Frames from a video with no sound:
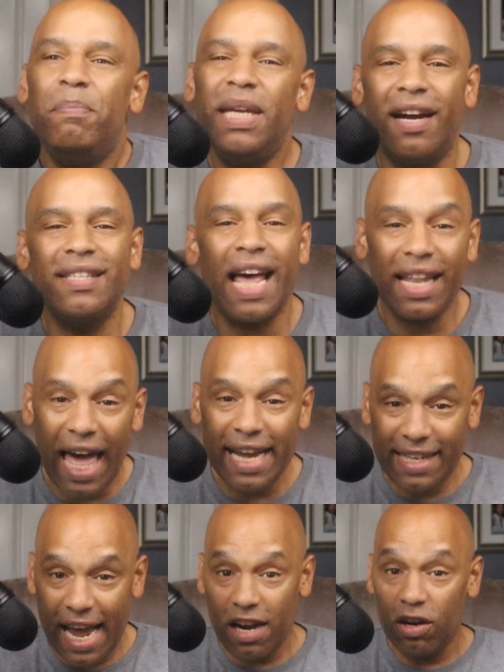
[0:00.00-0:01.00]
Because I
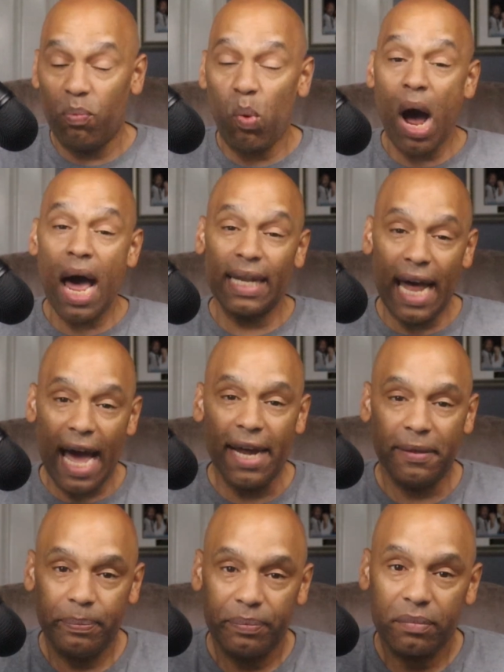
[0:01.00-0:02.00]
like Danny Dubois a
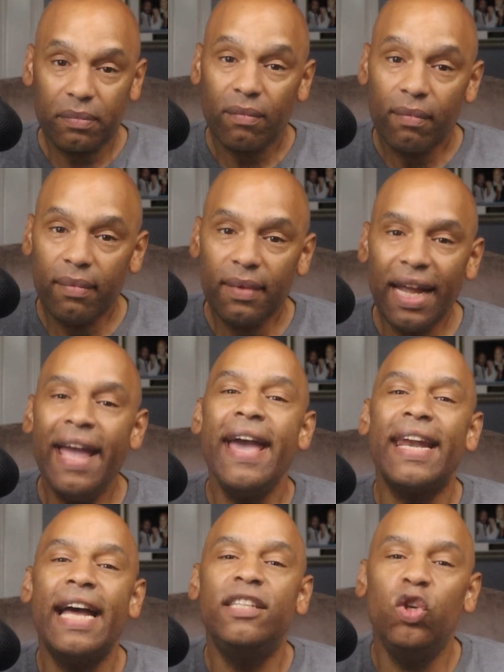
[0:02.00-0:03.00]
lot.
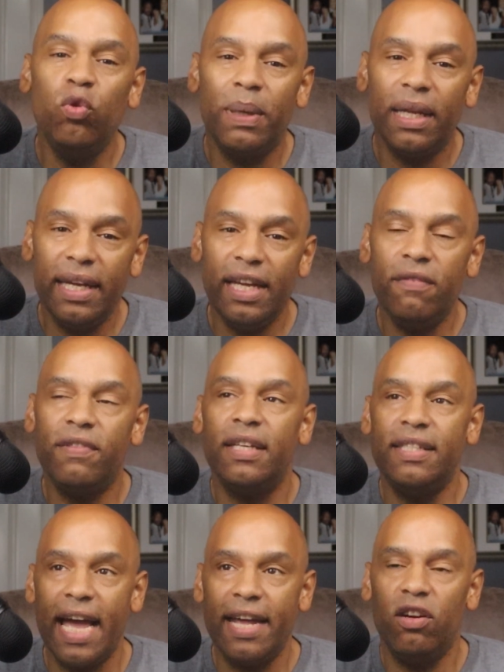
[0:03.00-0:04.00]
And I do believe that
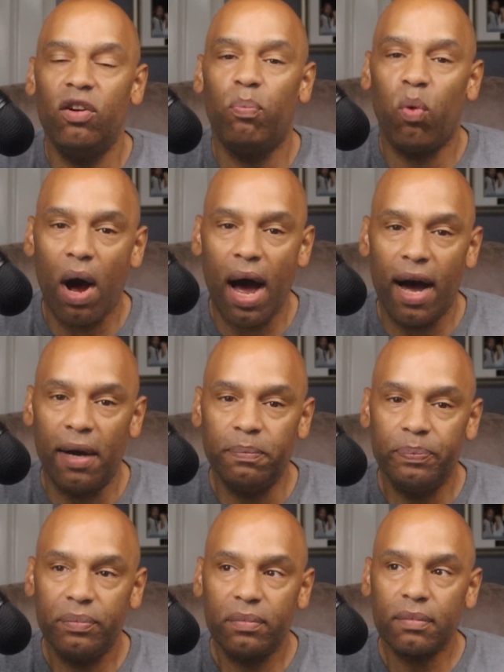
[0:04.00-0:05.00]
Danny Dubois
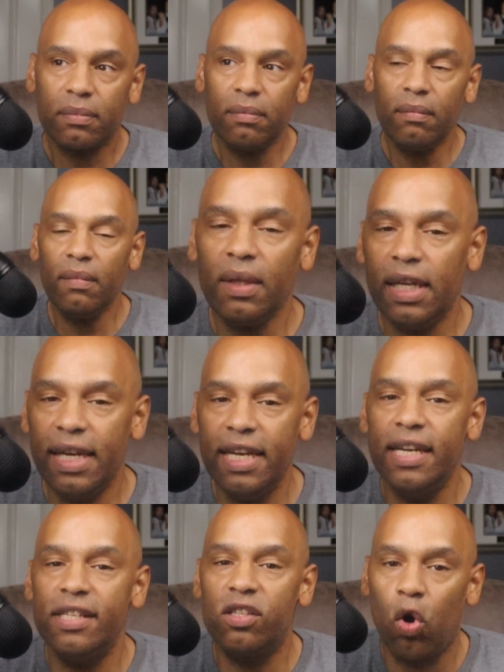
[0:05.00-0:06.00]

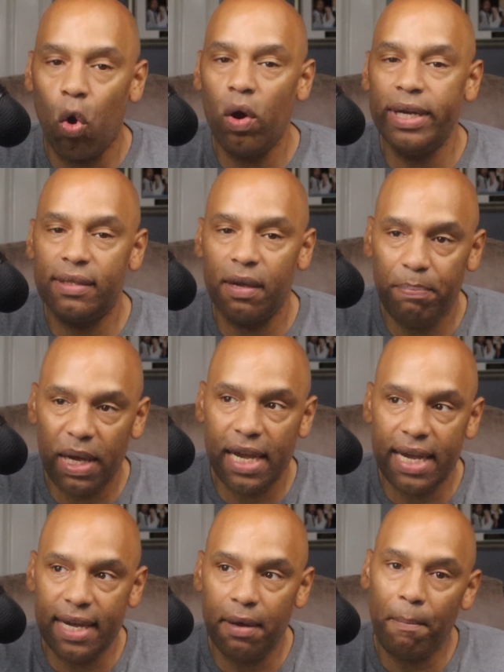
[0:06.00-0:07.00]
is going to
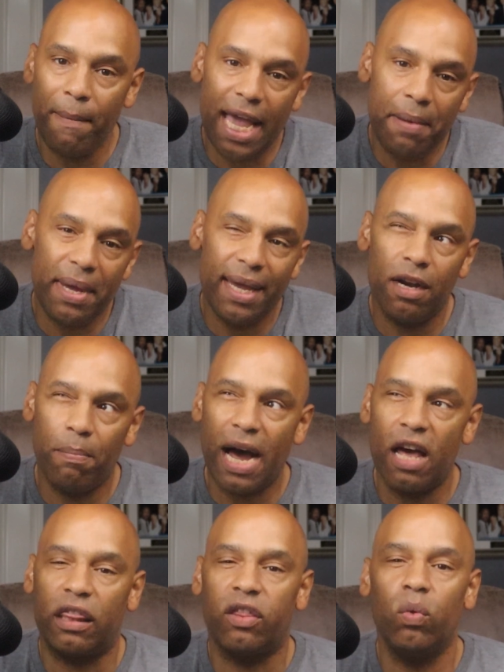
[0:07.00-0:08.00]
be maybe in
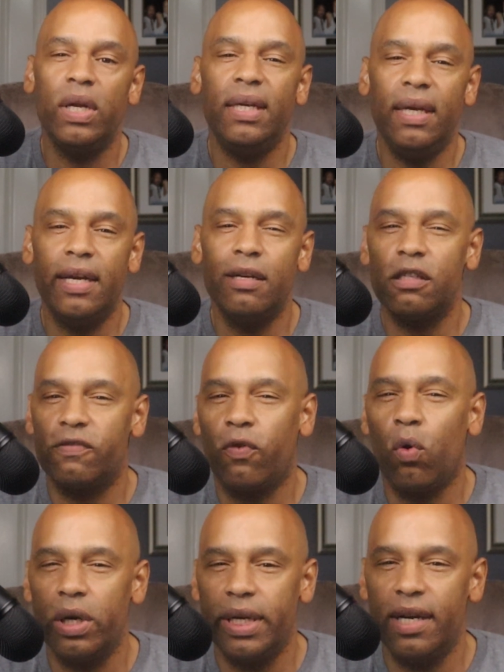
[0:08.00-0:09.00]
about 3 years,
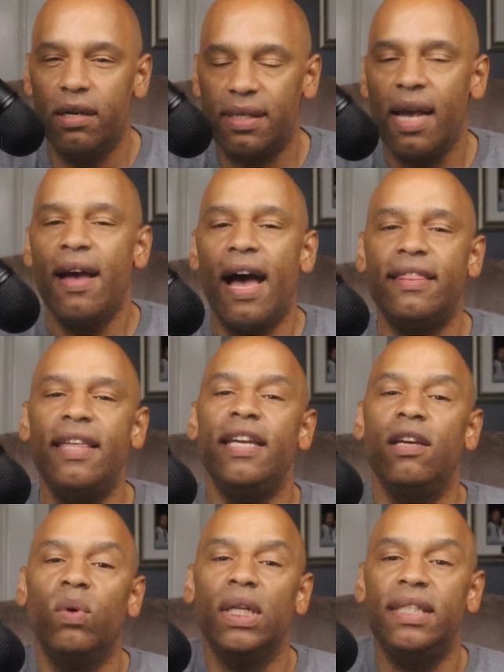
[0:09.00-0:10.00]
4 years. I think
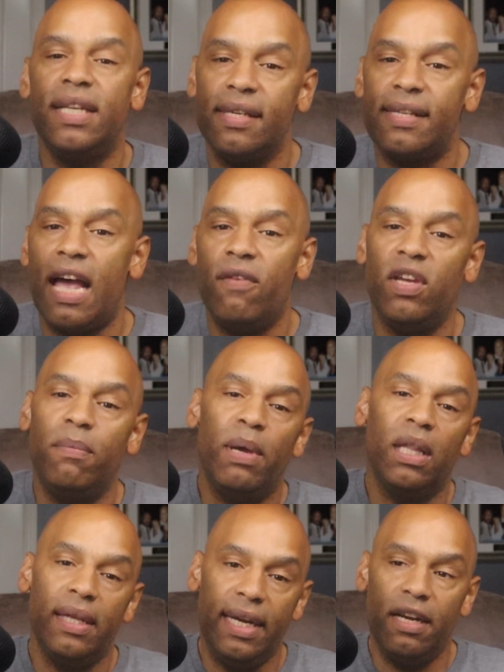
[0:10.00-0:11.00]
he really does have the
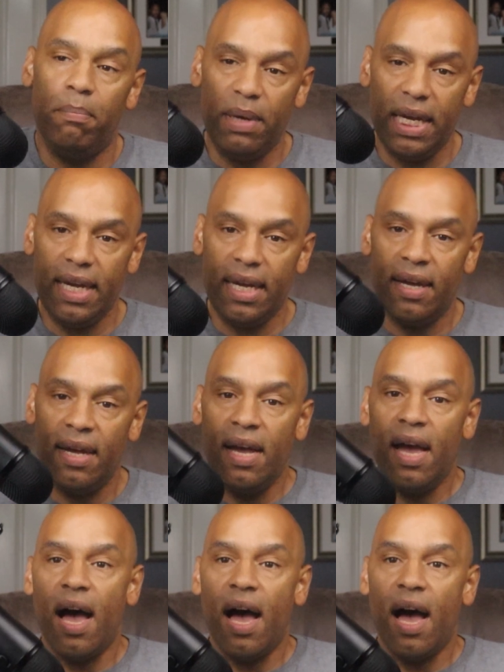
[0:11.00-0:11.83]
ability to be